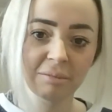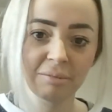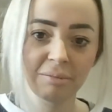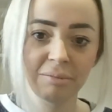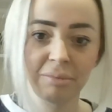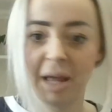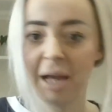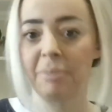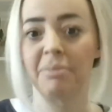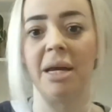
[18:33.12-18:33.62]

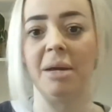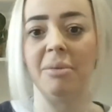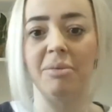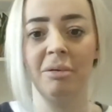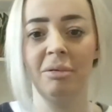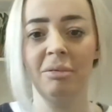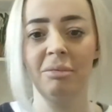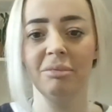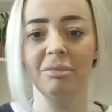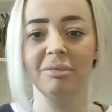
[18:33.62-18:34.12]
Black
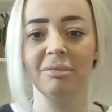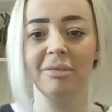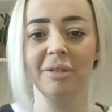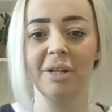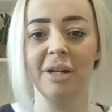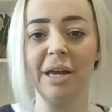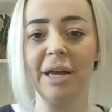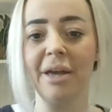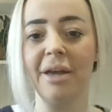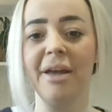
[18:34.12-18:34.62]
people.
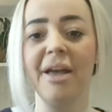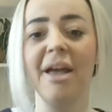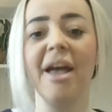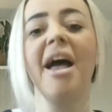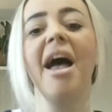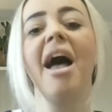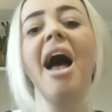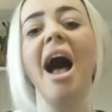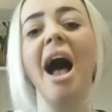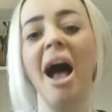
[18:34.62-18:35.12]

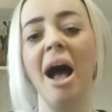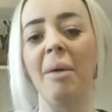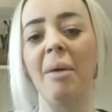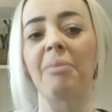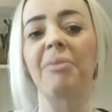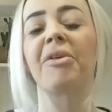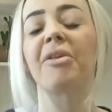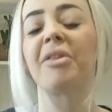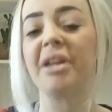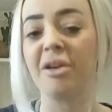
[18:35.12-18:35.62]

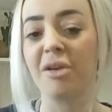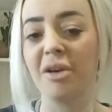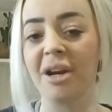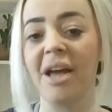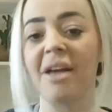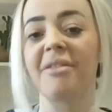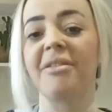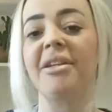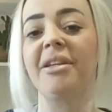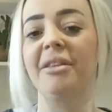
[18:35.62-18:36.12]
So they're not
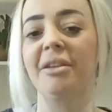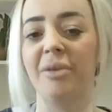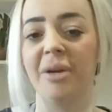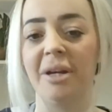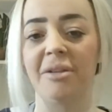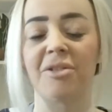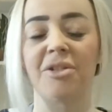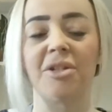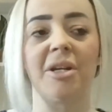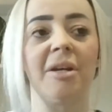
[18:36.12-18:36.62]
asking the
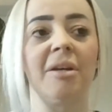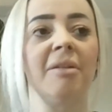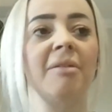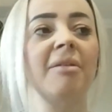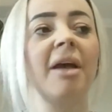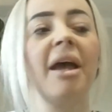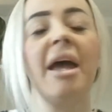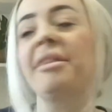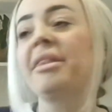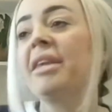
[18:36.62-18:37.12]
questions,
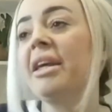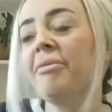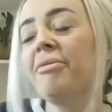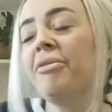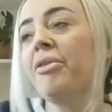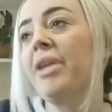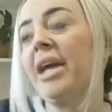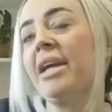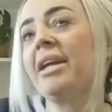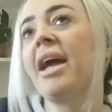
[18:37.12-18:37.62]
and
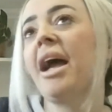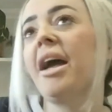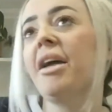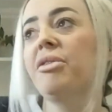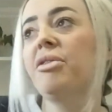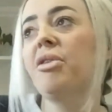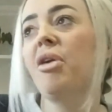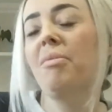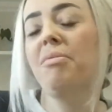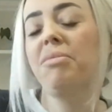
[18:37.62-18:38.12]
therefore they
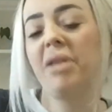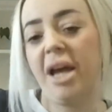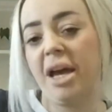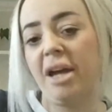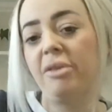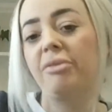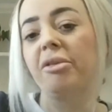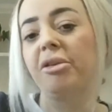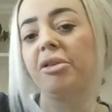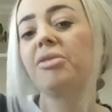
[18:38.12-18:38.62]
cannot plan
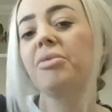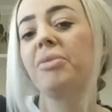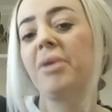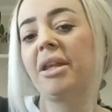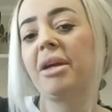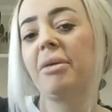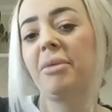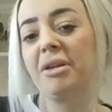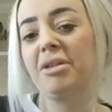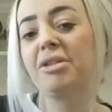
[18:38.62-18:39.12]
a route to where
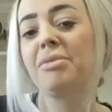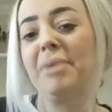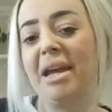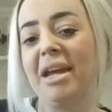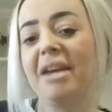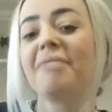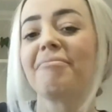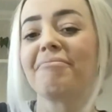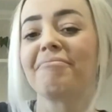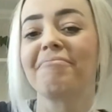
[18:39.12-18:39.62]
they want to be.